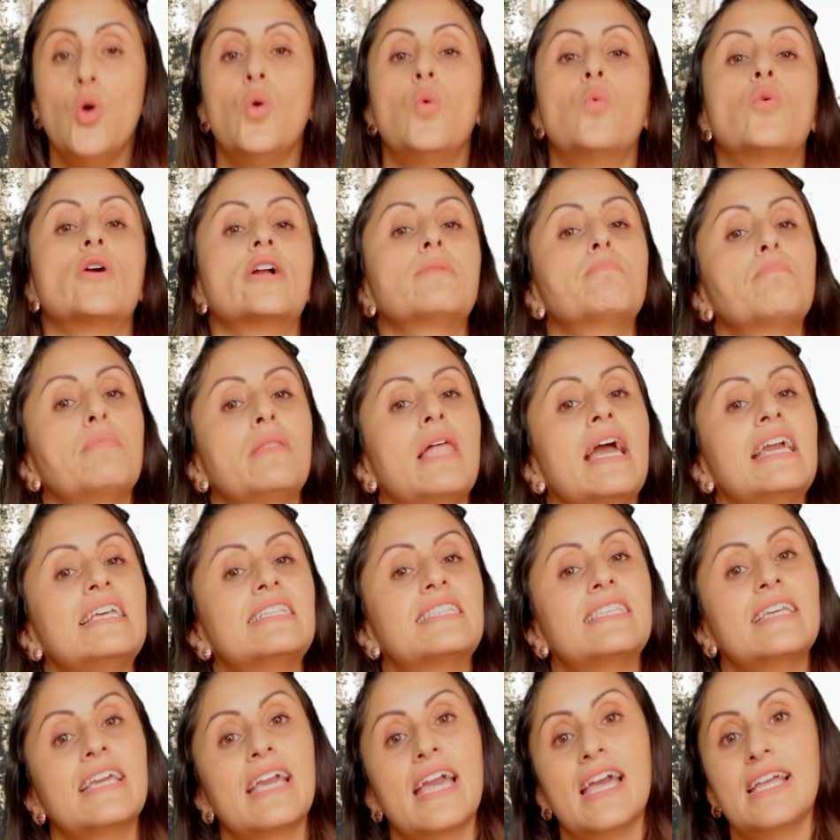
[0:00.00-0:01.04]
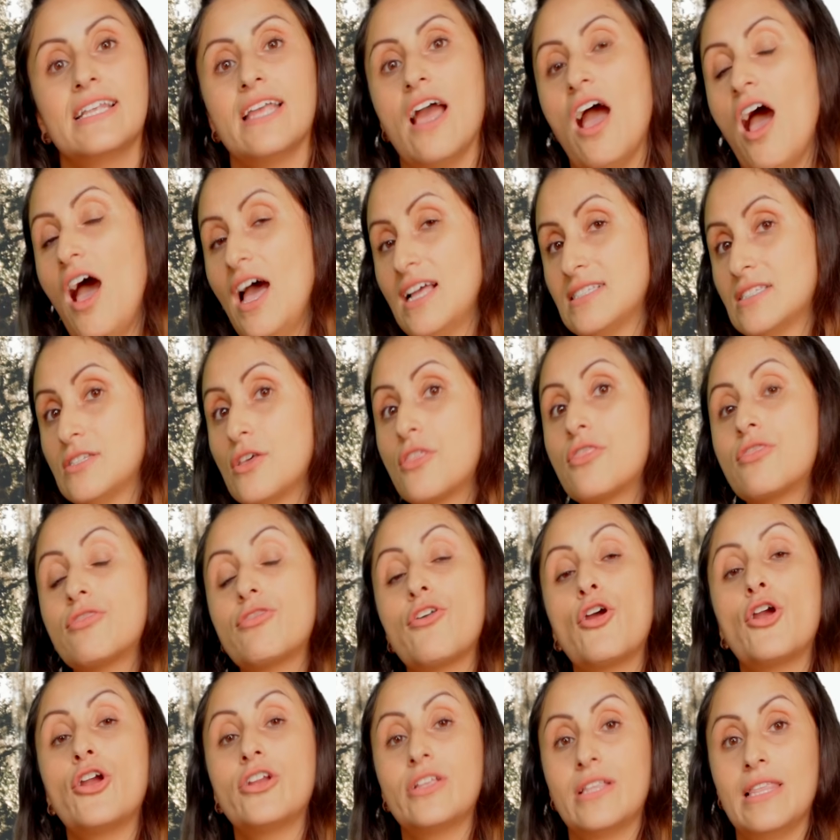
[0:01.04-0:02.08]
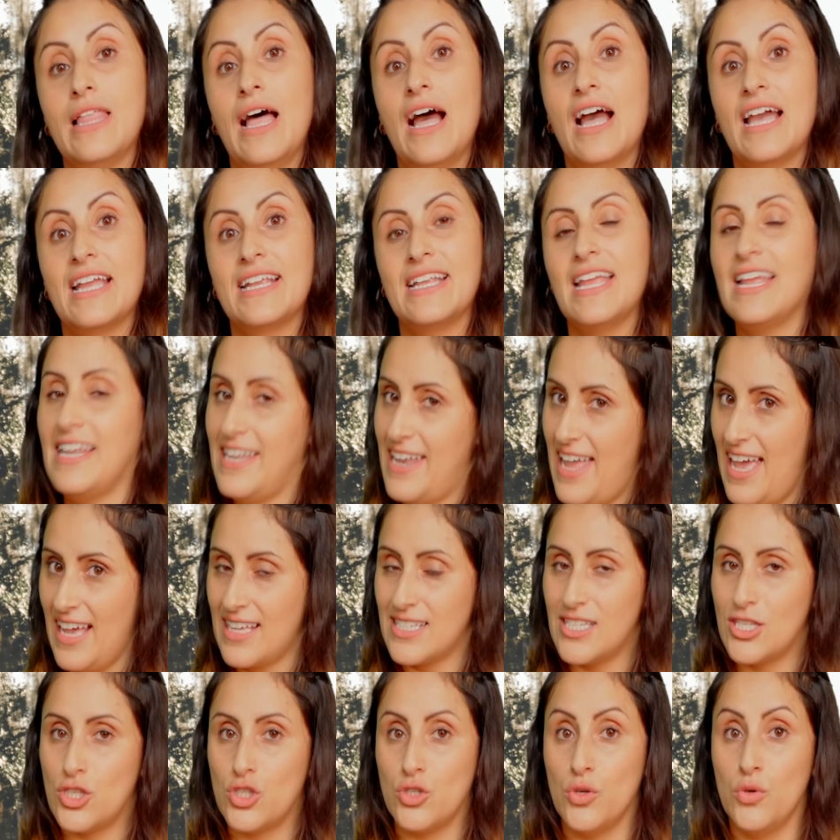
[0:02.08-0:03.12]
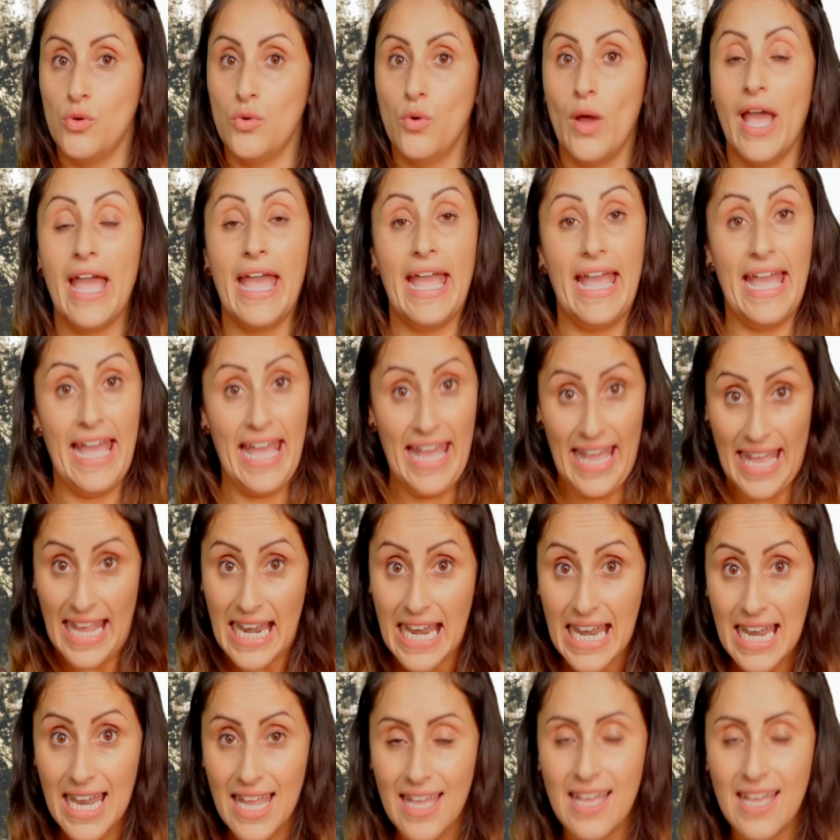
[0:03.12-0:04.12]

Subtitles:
we're placing it on the third line next to él